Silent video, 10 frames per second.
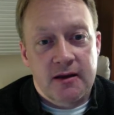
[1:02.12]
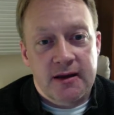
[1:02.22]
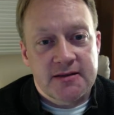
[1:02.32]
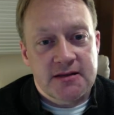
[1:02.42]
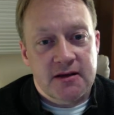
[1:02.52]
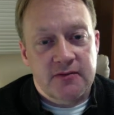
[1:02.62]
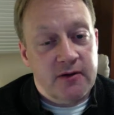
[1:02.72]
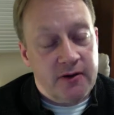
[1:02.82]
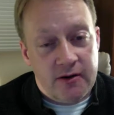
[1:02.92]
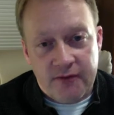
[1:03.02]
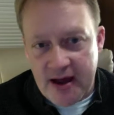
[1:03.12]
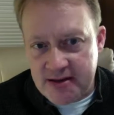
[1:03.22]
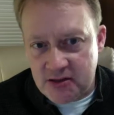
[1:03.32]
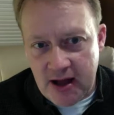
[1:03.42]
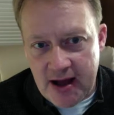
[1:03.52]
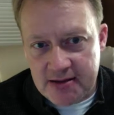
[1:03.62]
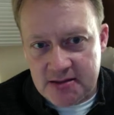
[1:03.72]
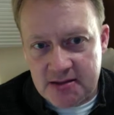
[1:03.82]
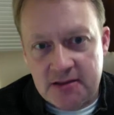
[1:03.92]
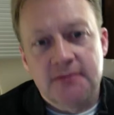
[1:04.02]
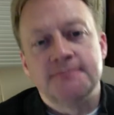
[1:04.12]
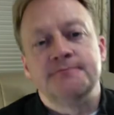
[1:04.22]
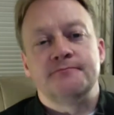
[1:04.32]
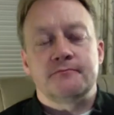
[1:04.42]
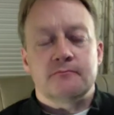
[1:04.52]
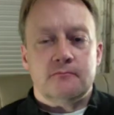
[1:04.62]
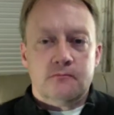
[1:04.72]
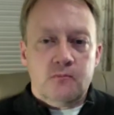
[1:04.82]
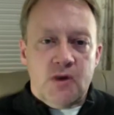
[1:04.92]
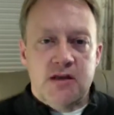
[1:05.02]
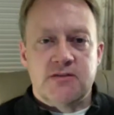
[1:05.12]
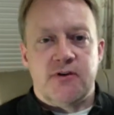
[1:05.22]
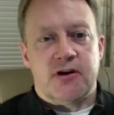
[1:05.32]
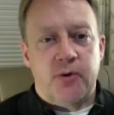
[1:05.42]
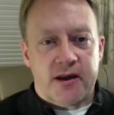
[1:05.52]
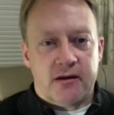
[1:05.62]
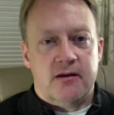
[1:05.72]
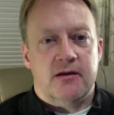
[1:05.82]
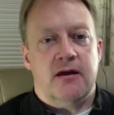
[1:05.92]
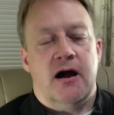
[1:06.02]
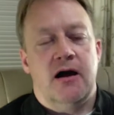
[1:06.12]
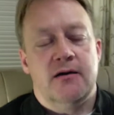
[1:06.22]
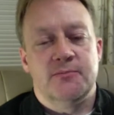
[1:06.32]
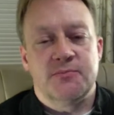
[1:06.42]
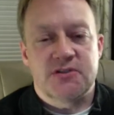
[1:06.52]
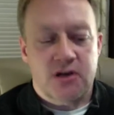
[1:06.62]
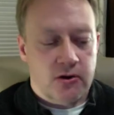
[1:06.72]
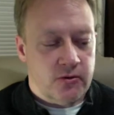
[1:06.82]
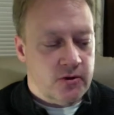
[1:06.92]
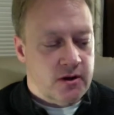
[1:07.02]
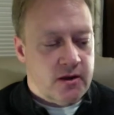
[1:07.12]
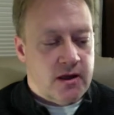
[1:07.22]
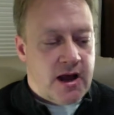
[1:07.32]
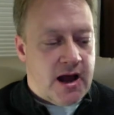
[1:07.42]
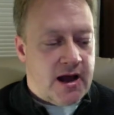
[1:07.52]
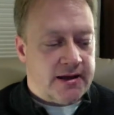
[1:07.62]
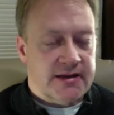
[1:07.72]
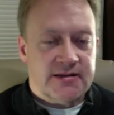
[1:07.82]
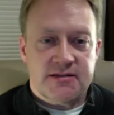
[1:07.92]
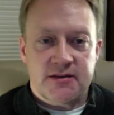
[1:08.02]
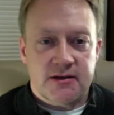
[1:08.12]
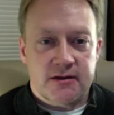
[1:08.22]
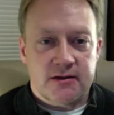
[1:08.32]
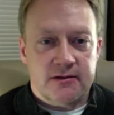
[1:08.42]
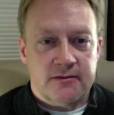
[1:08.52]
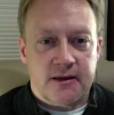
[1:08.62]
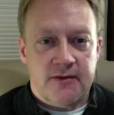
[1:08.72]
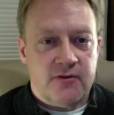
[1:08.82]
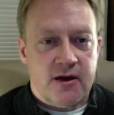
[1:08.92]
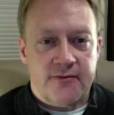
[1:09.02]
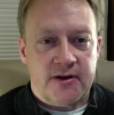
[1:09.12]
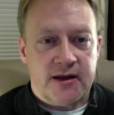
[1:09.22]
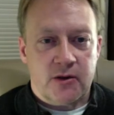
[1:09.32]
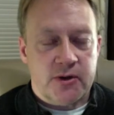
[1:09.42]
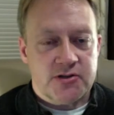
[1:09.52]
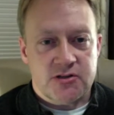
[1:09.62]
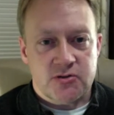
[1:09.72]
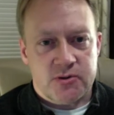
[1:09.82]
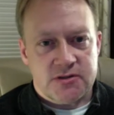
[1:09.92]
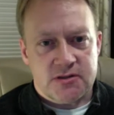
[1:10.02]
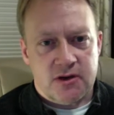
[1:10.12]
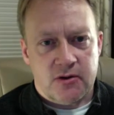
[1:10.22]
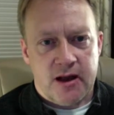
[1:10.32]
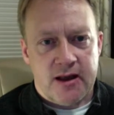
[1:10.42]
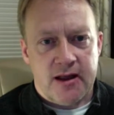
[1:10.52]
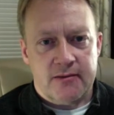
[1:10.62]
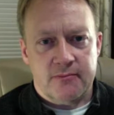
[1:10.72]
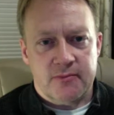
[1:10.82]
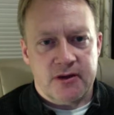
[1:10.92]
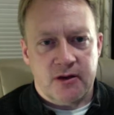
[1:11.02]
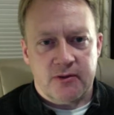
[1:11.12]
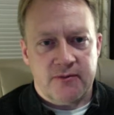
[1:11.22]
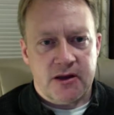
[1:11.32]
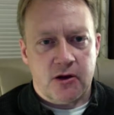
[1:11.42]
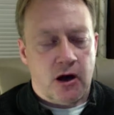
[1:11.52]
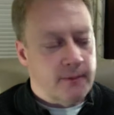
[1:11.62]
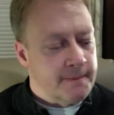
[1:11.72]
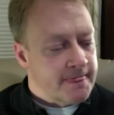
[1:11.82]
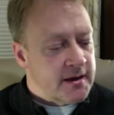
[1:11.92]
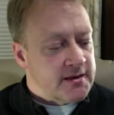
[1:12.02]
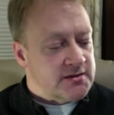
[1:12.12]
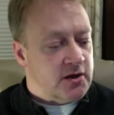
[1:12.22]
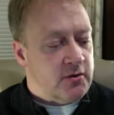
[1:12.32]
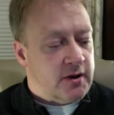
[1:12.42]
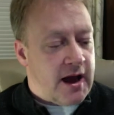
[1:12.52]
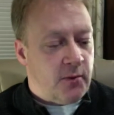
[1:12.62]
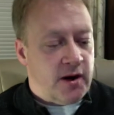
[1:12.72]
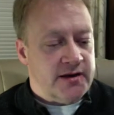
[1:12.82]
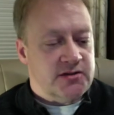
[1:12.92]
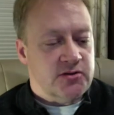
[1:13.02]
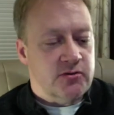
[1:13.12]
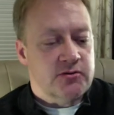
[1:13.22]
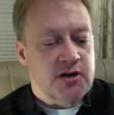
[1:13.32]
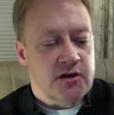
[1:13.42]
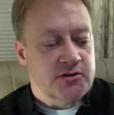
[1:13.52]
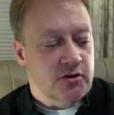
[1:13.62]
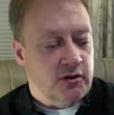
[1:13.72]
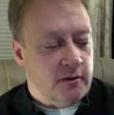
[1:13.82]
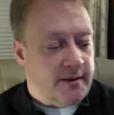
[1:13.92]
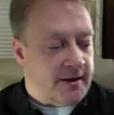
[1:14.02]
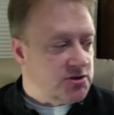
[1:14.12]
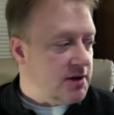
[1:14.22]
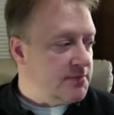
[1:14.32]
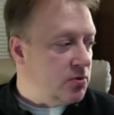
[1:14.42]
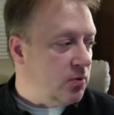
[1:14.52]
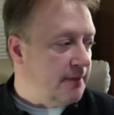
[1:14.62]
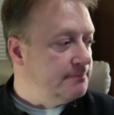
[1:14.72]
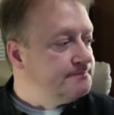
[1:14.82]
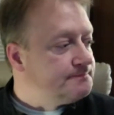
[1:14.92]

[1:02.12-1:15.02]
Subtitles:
It's a very, very fast class. It's very quick. So if you have any kind of questions, always give me a call. So I wanted to talk to you a little bit about chapter one.